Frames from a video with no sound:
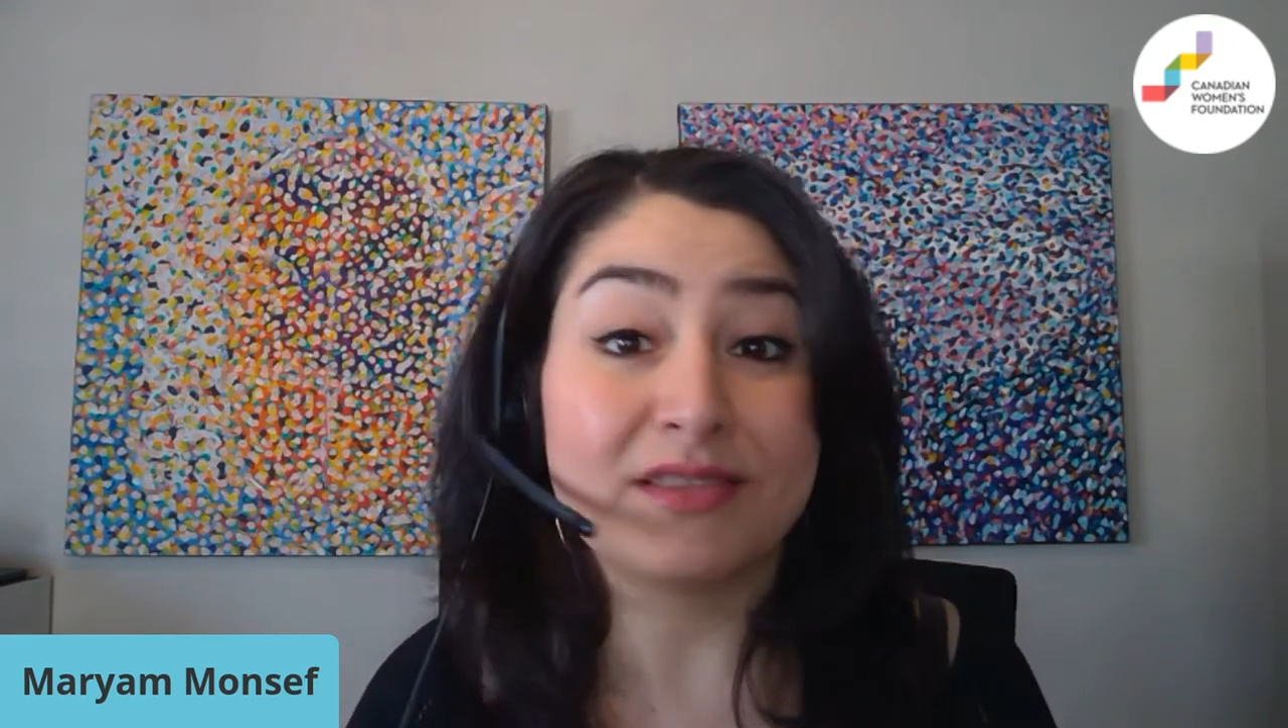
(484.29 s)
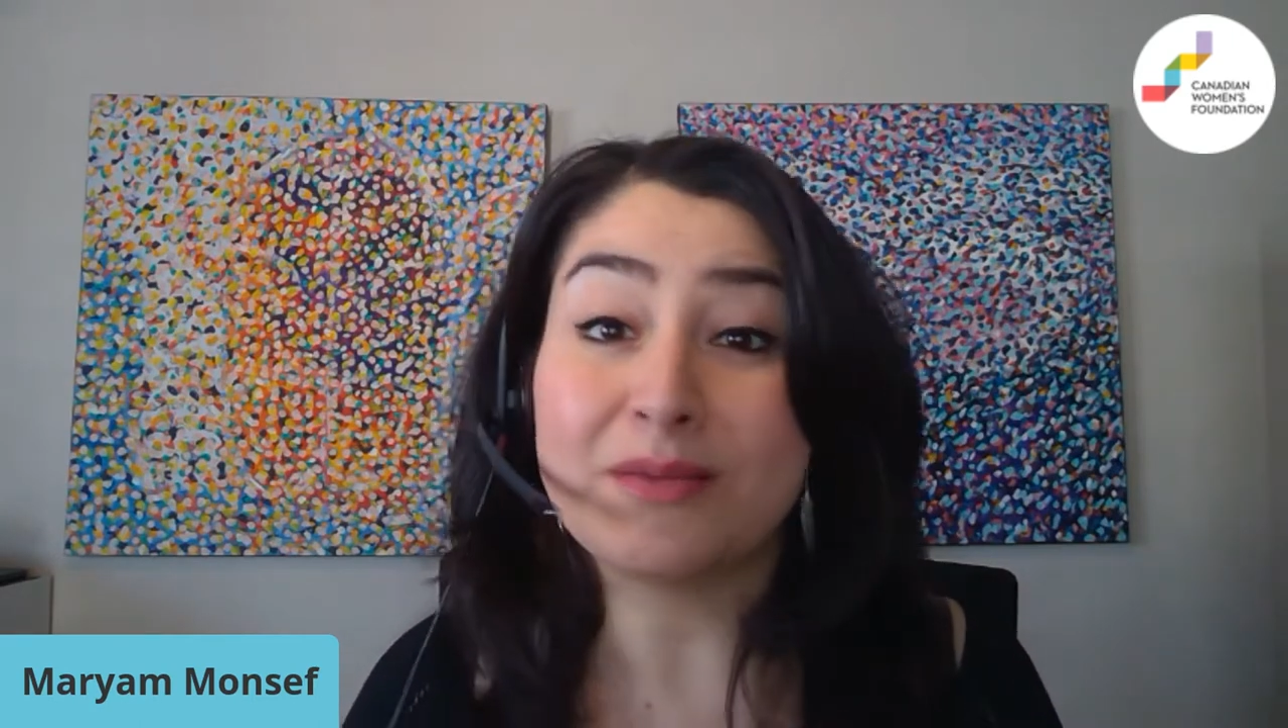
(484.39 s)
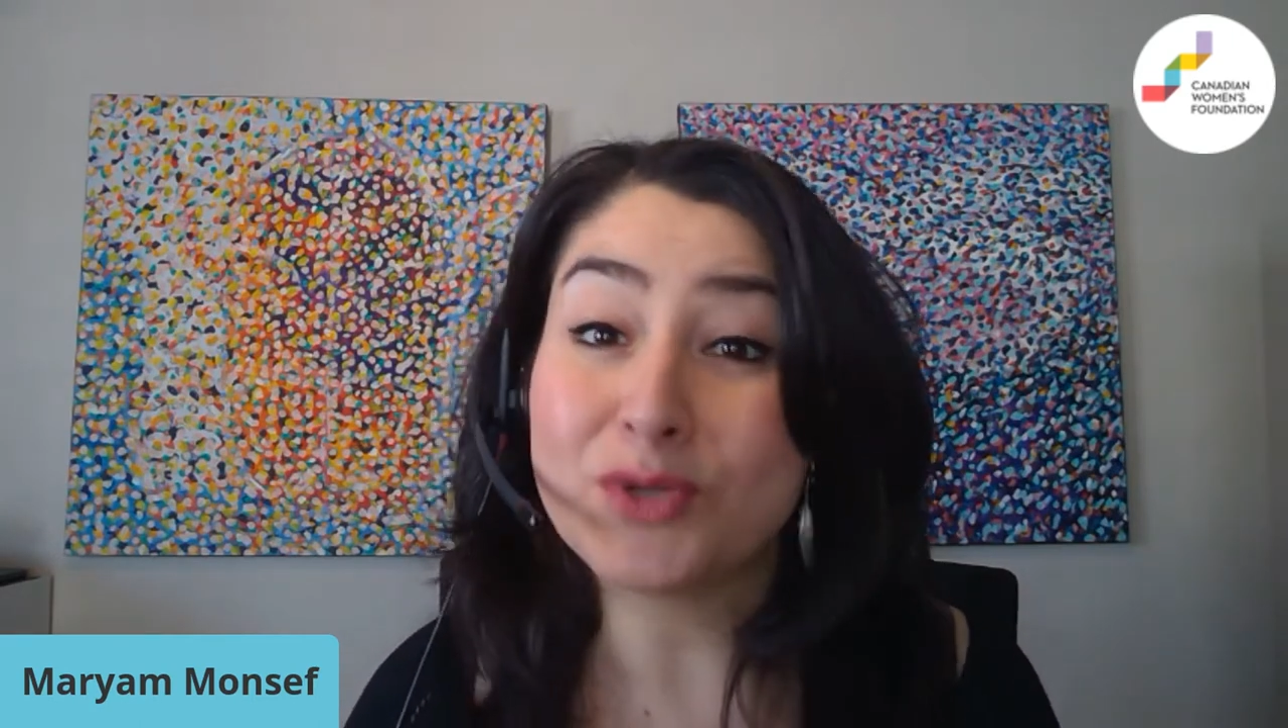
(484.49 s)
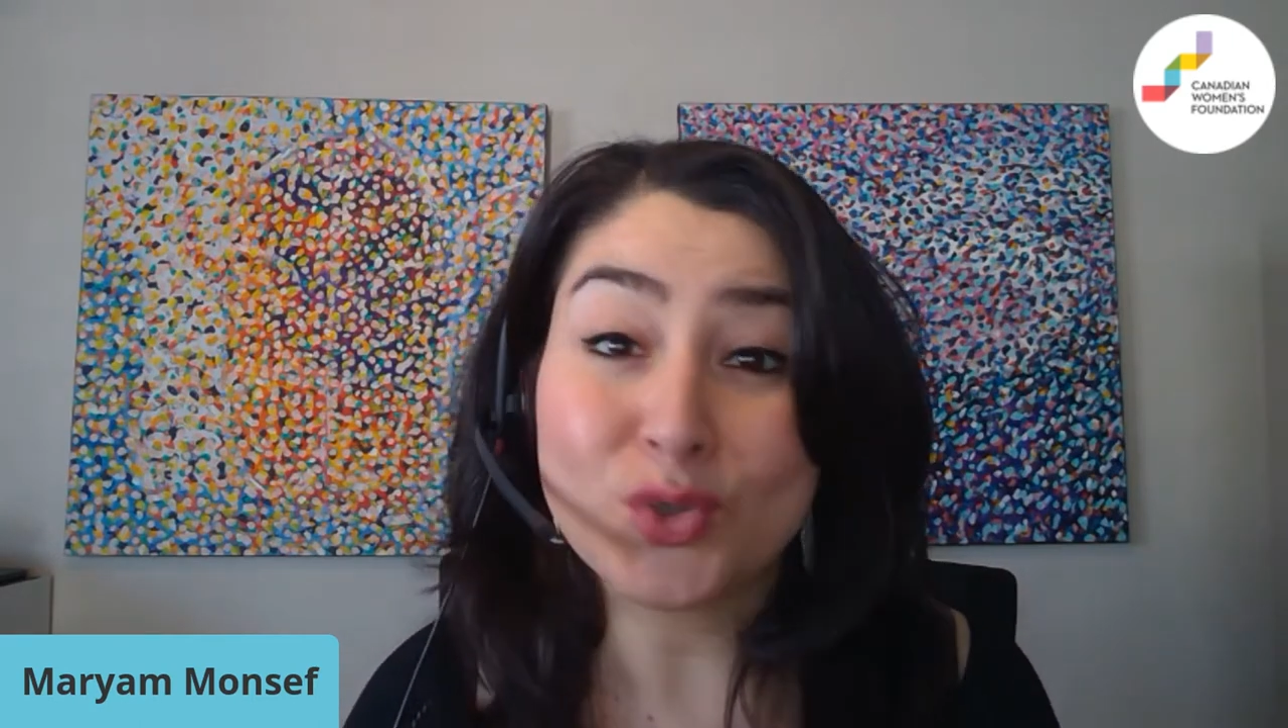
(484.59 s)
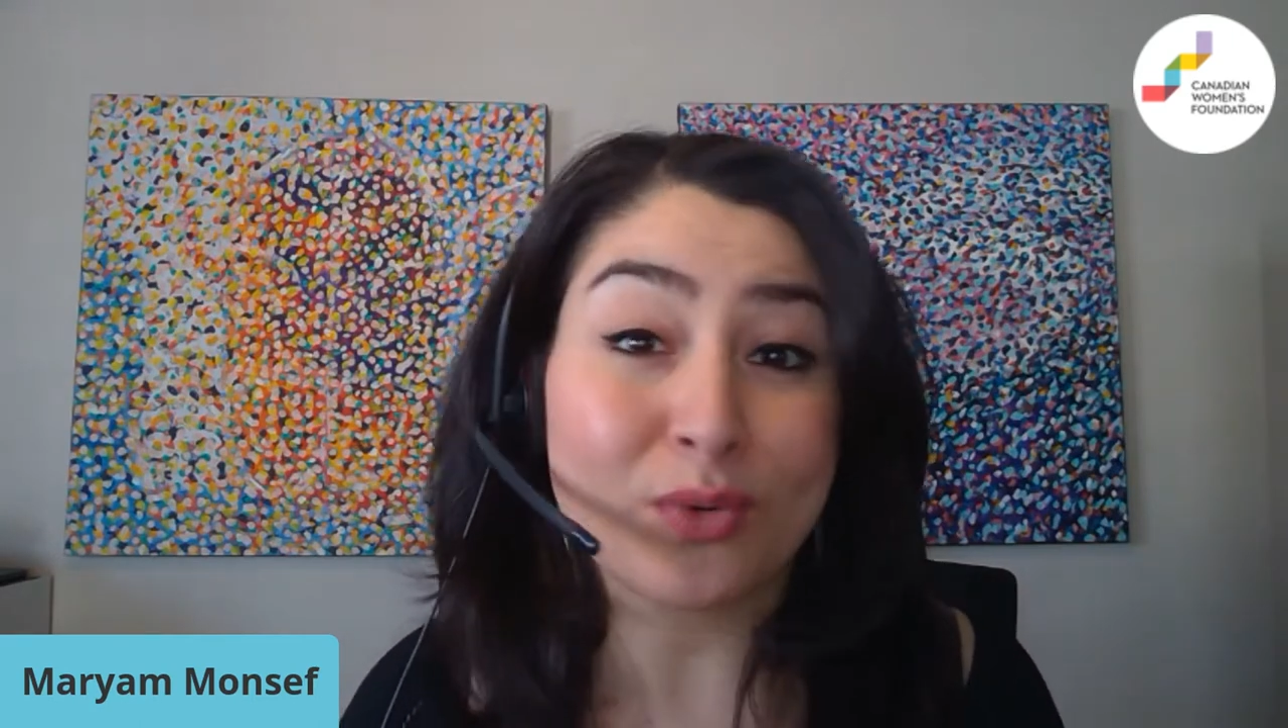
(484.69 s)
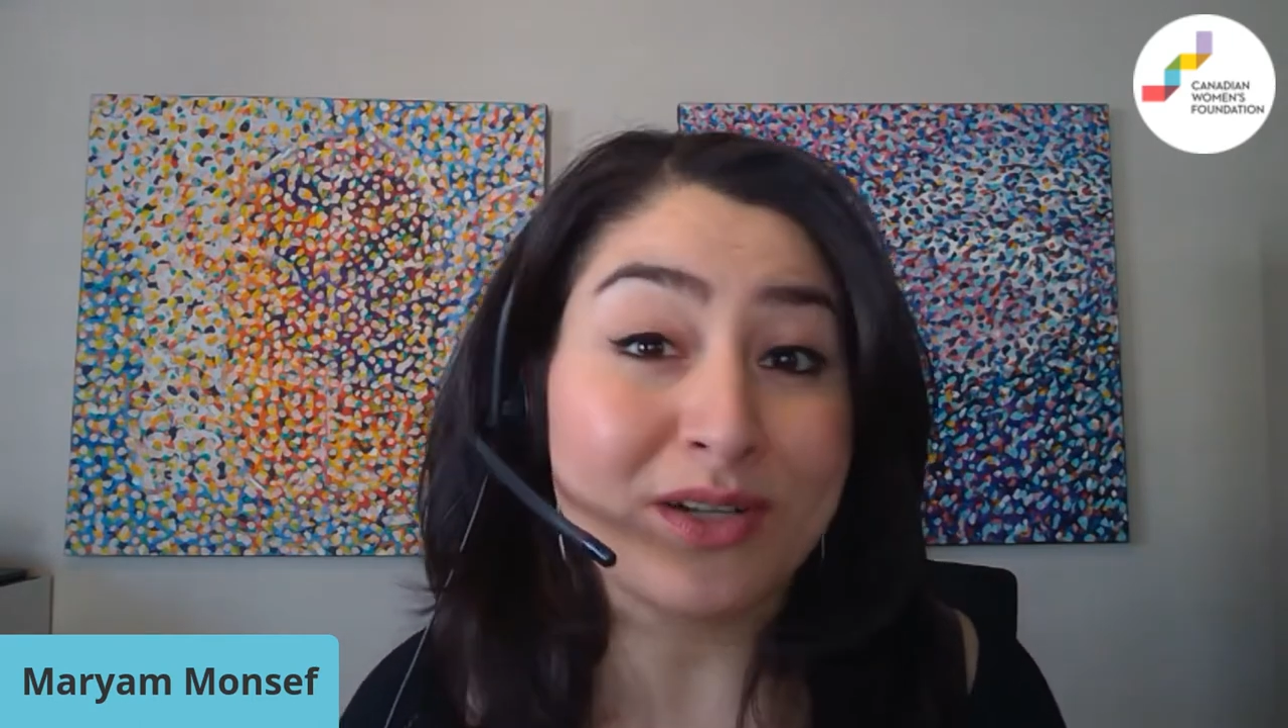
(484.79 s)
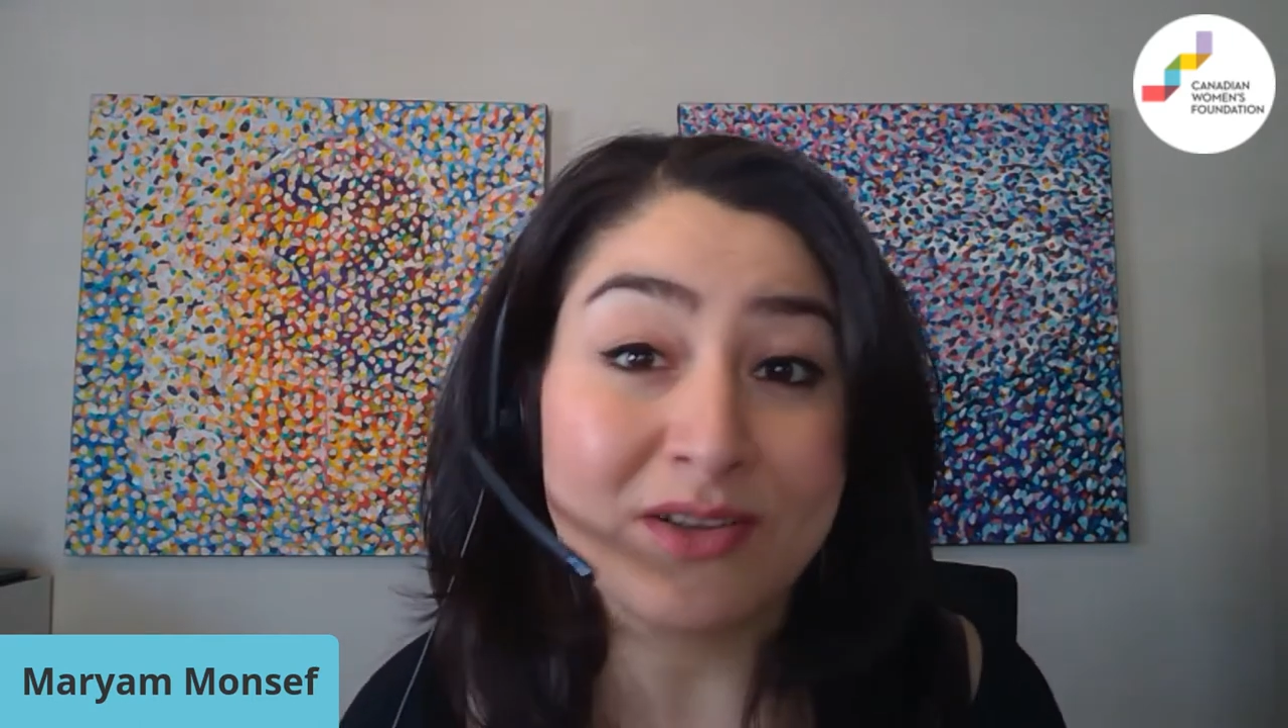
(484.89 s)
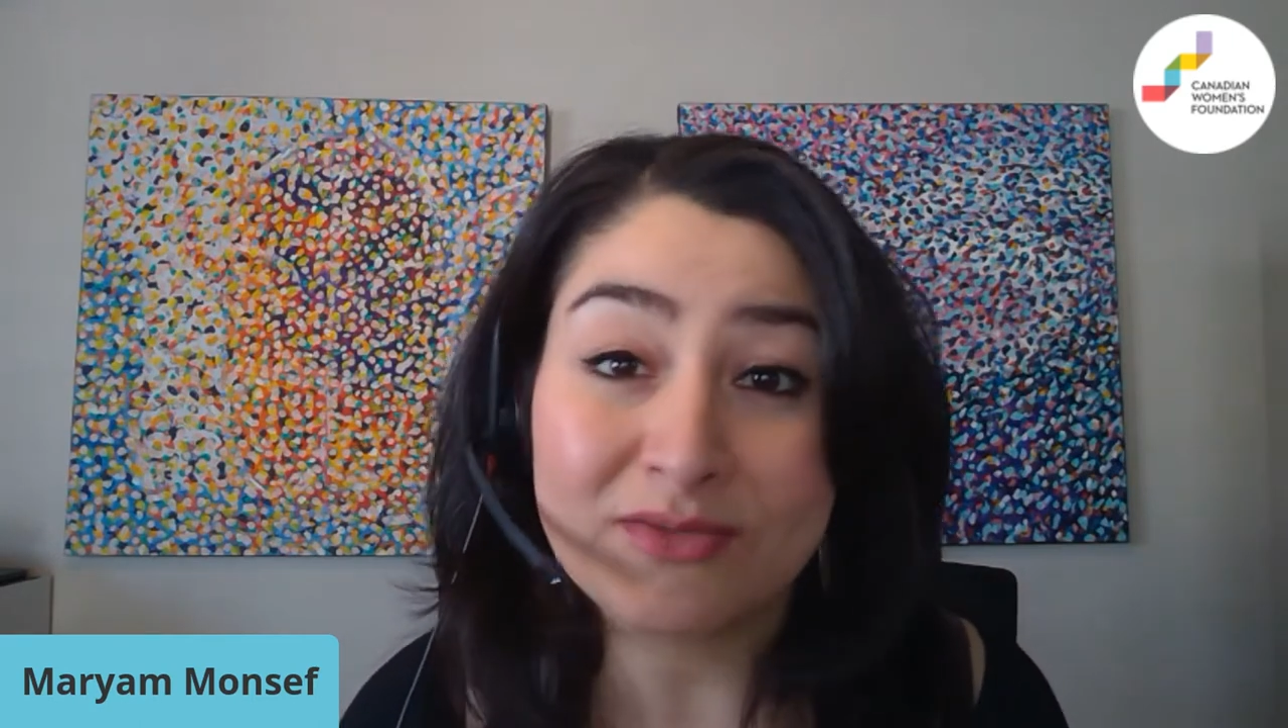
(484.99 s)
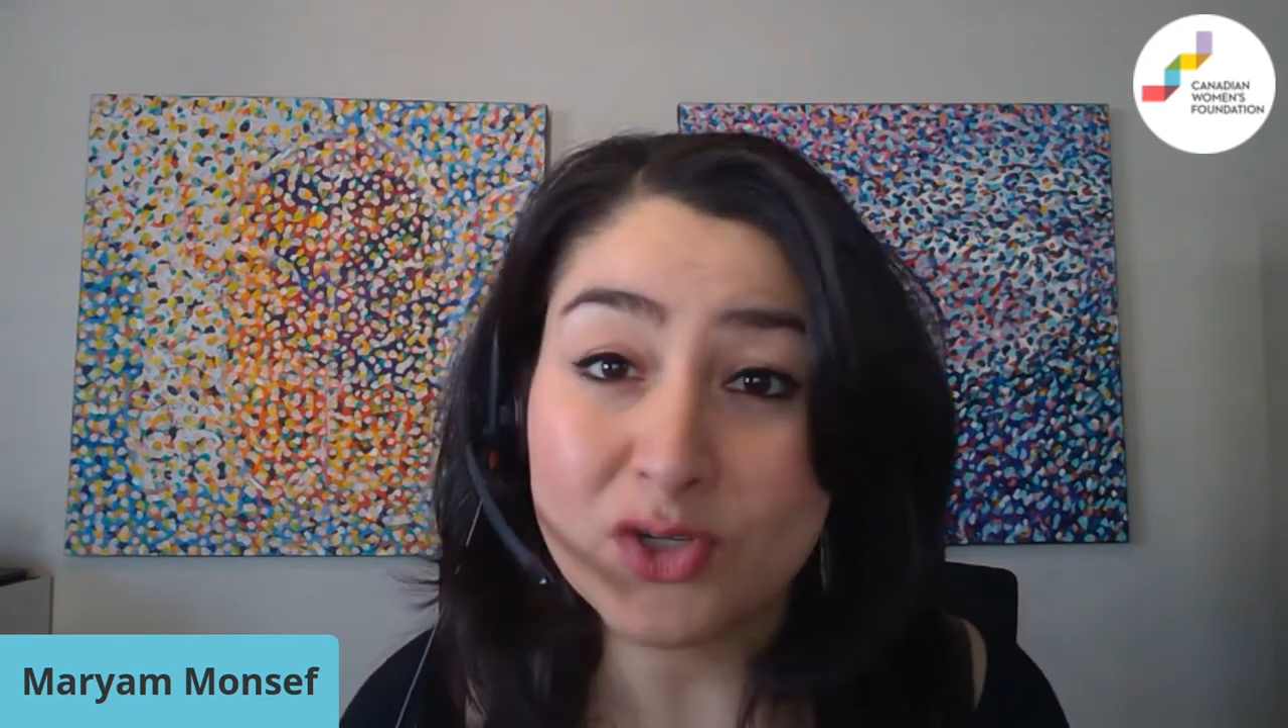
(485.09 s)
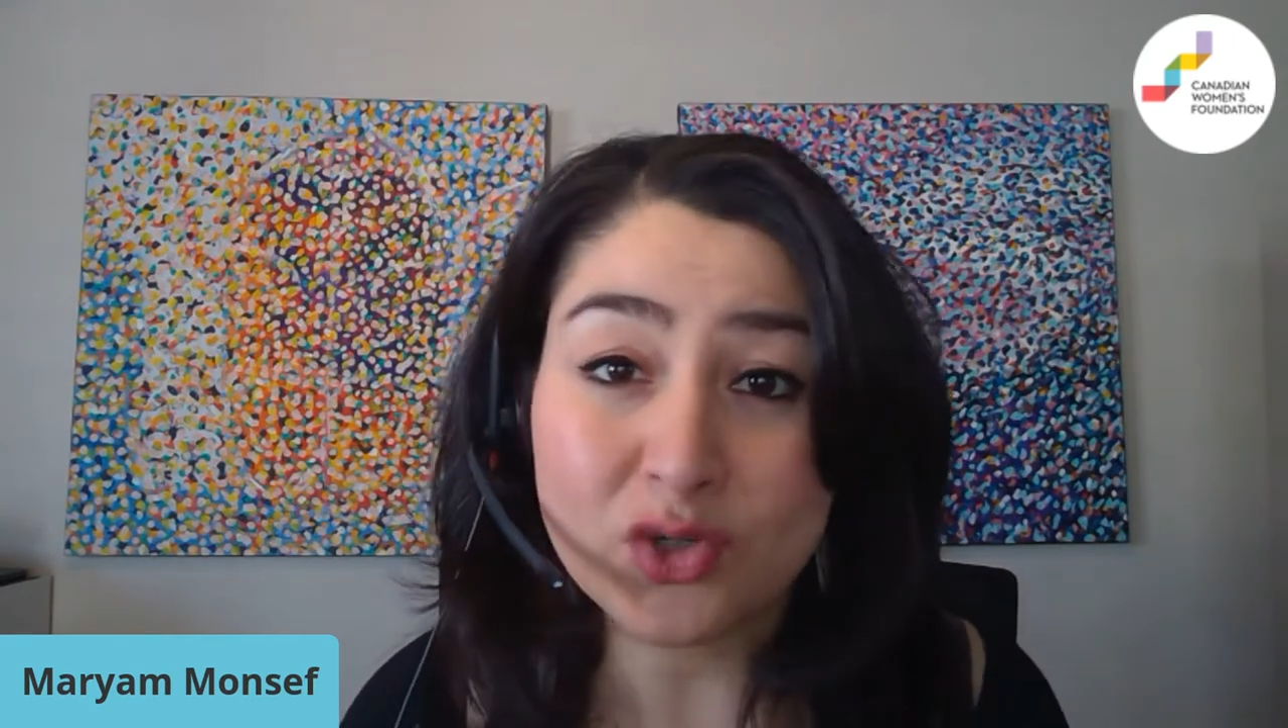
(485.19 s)
the
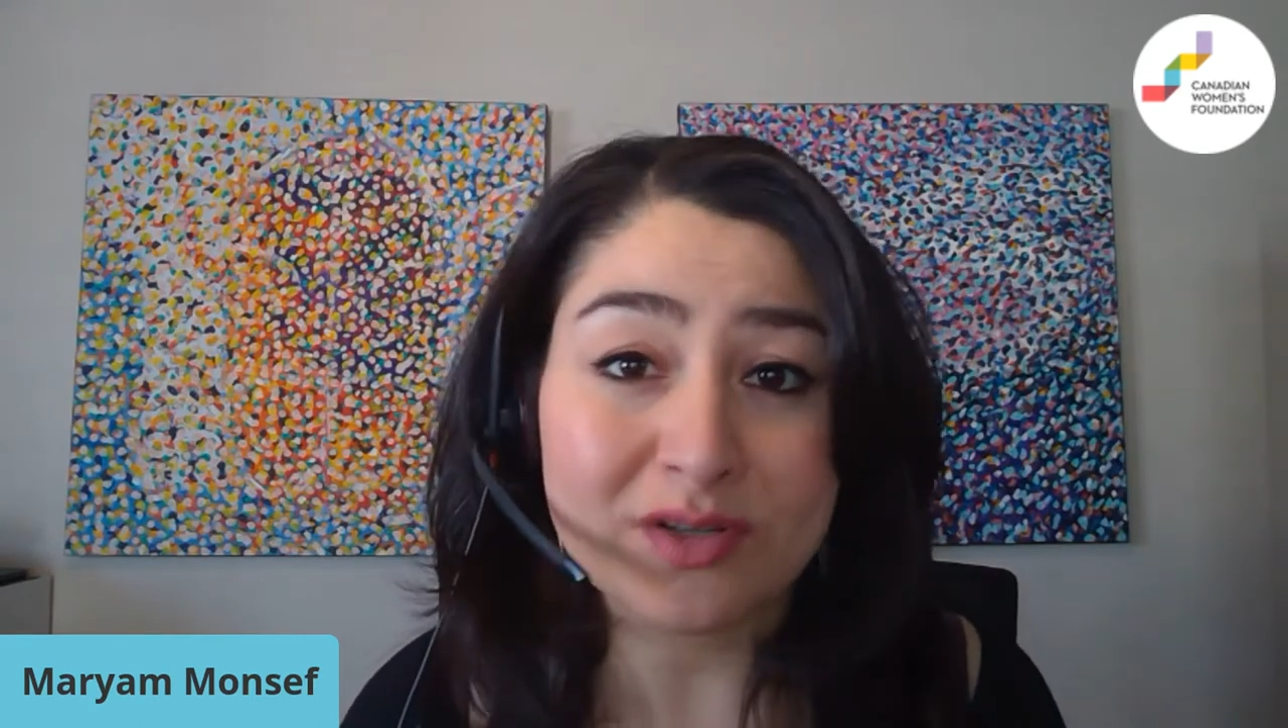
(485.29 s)
majority of the